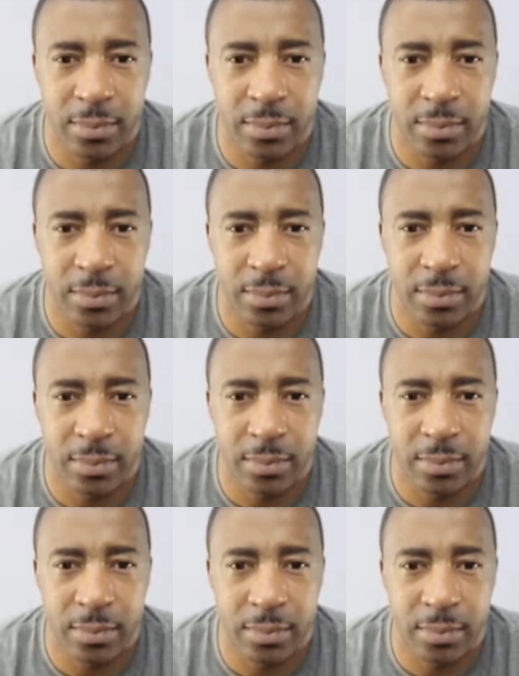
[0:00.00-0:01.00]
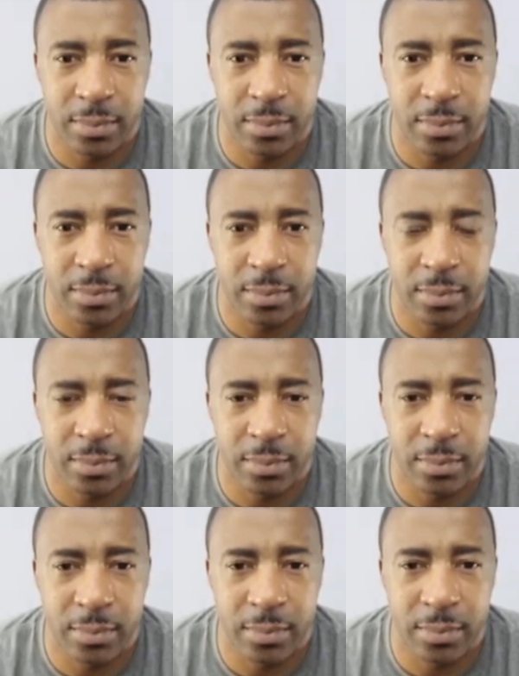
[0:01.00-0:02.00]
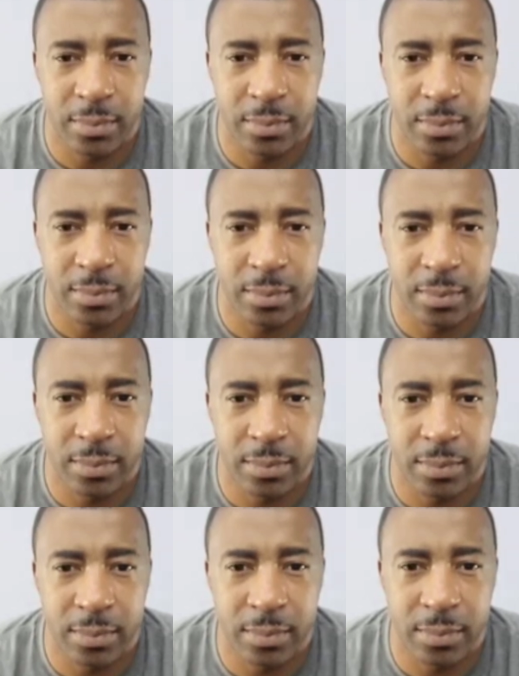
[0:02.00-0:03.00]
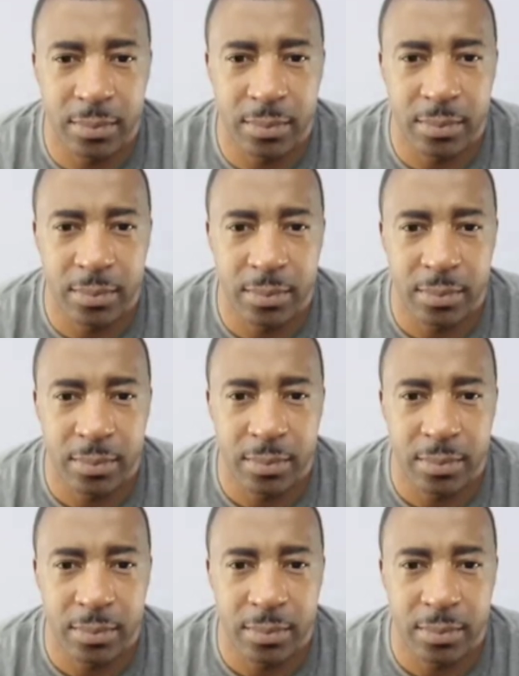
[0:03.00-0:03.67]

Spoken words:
No words are spoken by the person on screen.